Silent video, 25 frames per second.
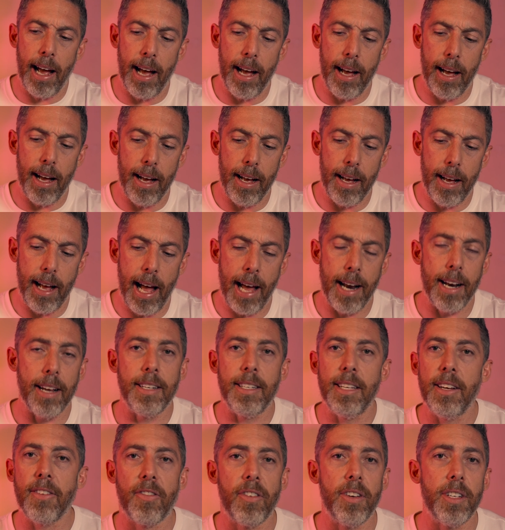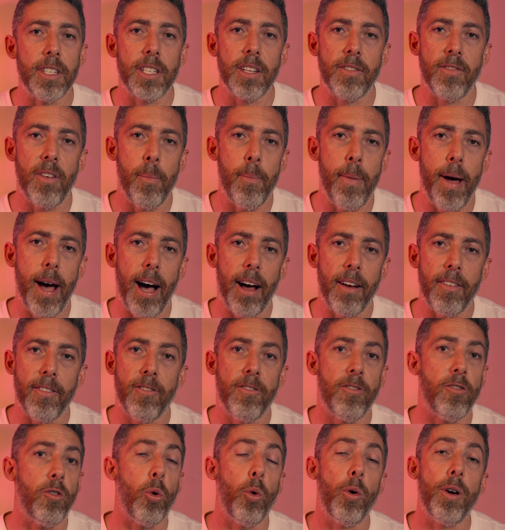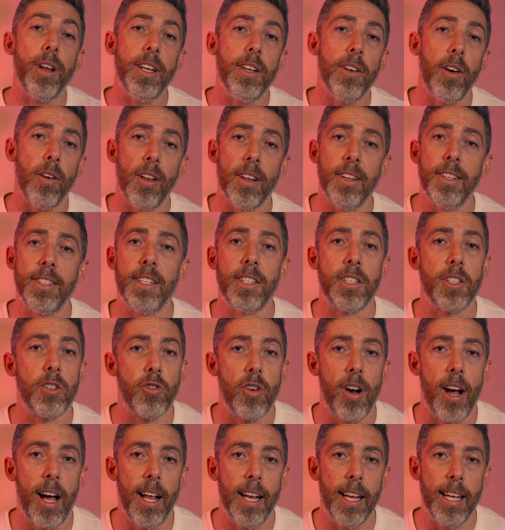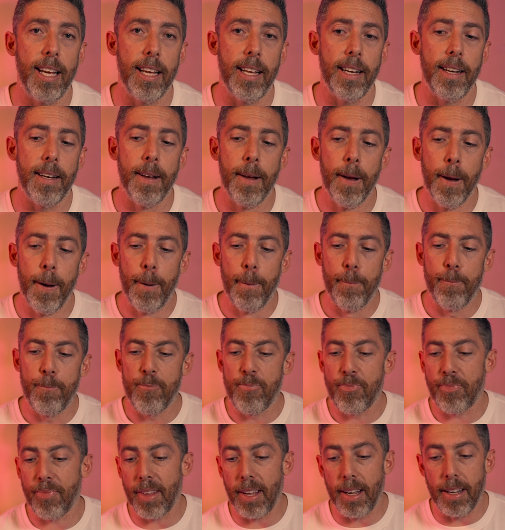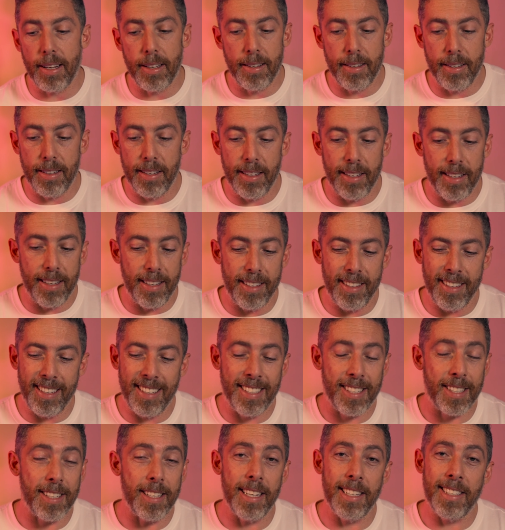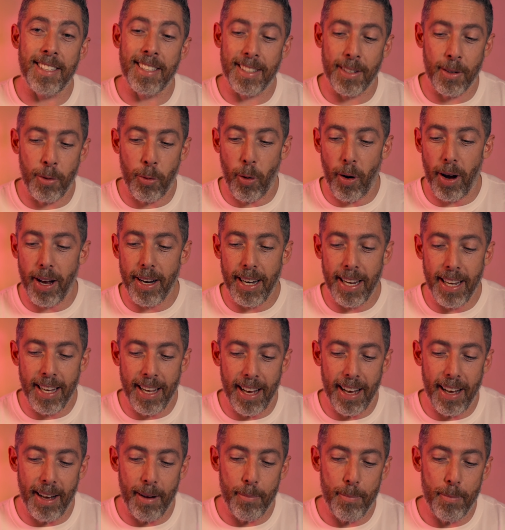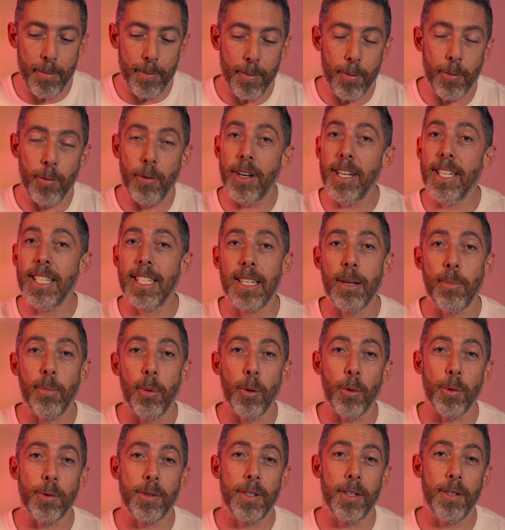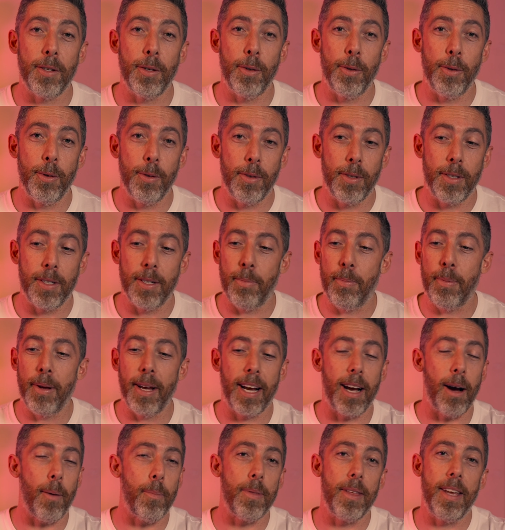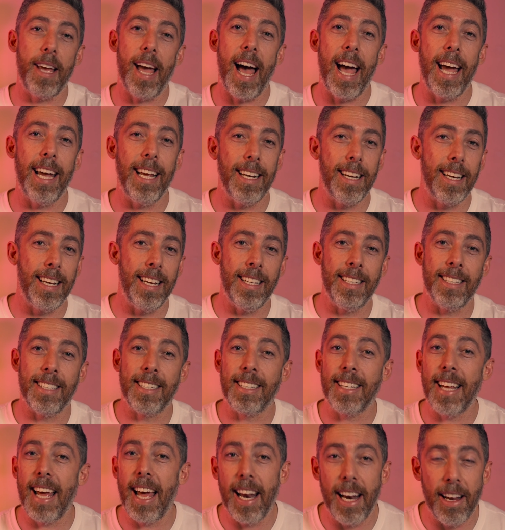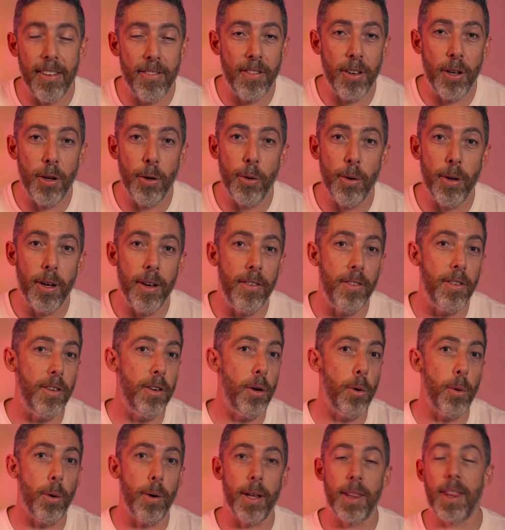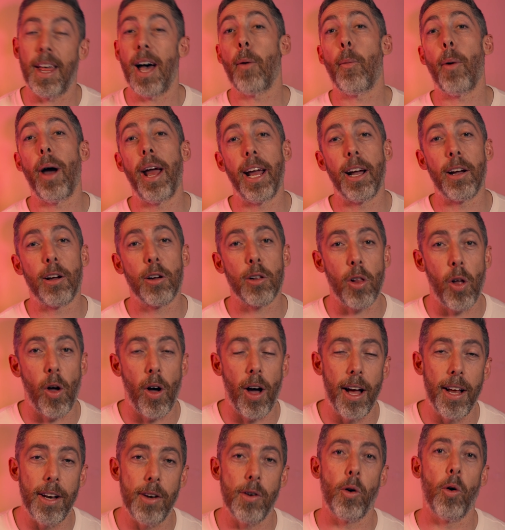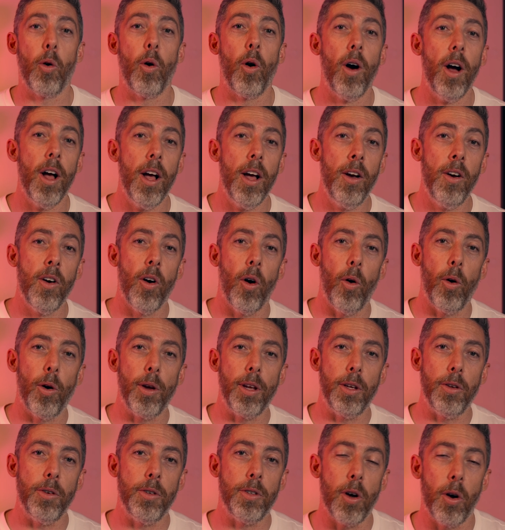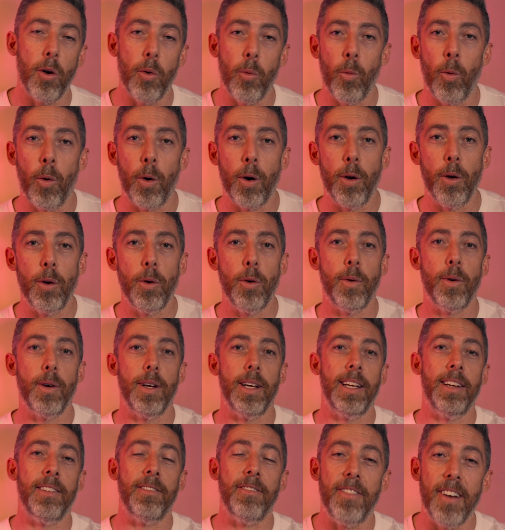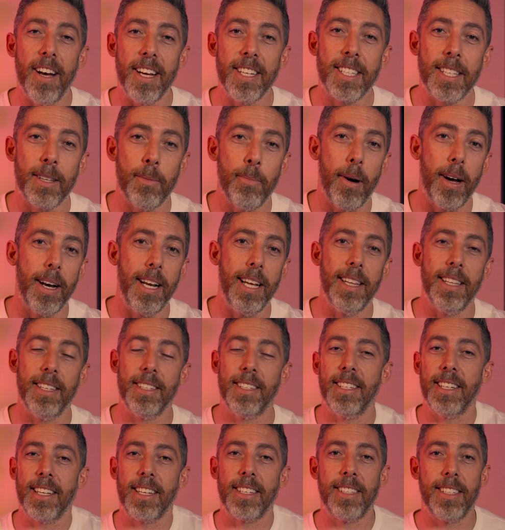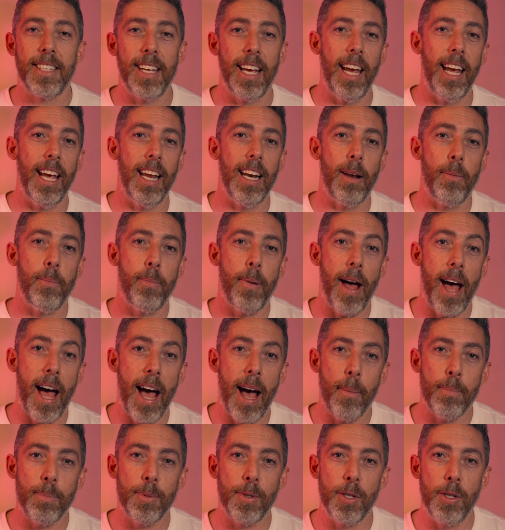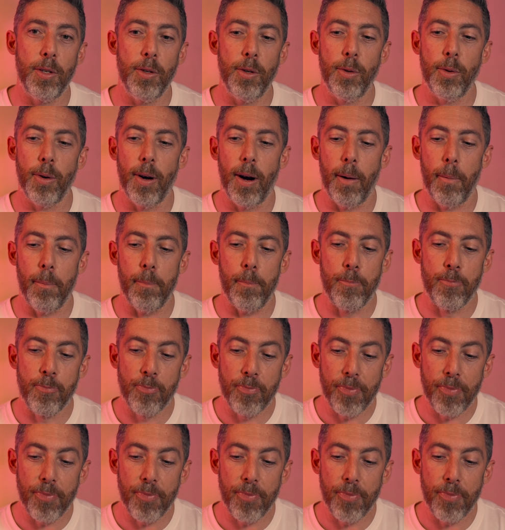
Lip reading: At a difference of about $40 Australian, it's quite reasonable to pick up the 8 instead if you are that way inclined, or you don't want to invest the money in the 16, and perhaps you